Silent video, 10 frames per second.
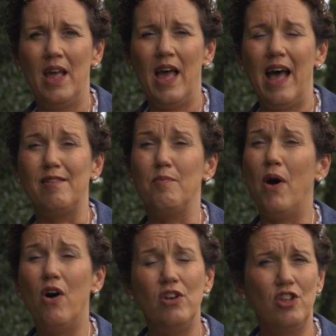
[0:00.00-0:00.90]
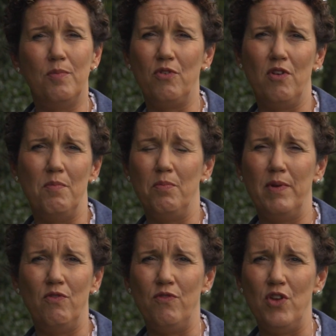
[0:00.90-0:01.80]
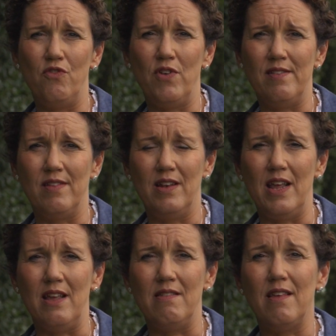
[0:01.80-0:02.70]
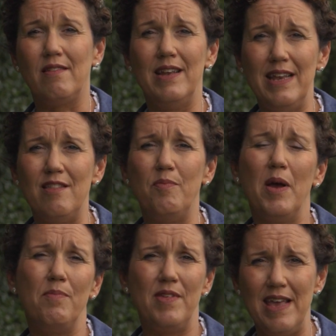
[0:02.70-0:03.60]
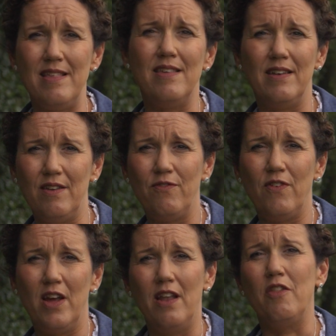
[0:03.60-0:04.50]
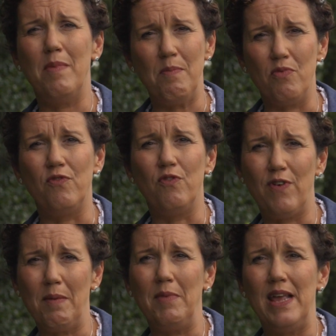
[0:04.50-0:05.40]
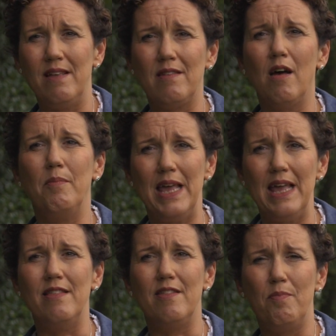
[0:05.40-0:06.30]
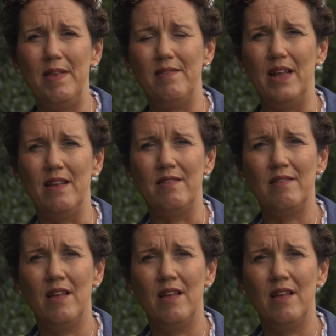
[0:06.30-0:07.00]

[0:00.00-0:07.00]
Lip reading: Has the partnership agreement been reviewed recently? Does it need to be updated if another member of the family is coming into the business?